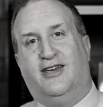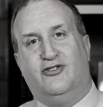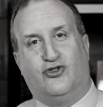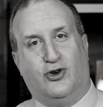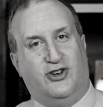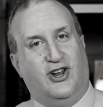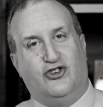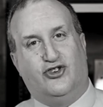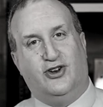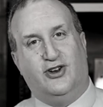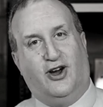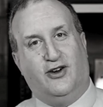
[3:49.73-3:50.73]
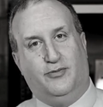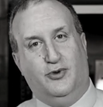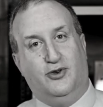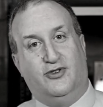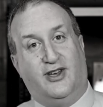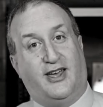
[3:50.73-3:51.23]
tradition of
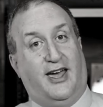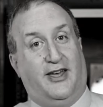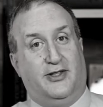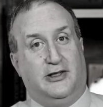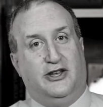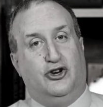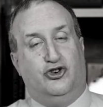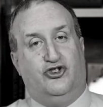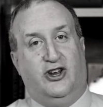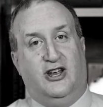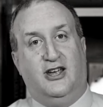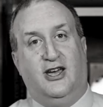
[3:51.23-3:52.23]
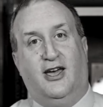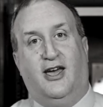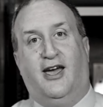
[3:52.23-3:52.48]
music and the liturgy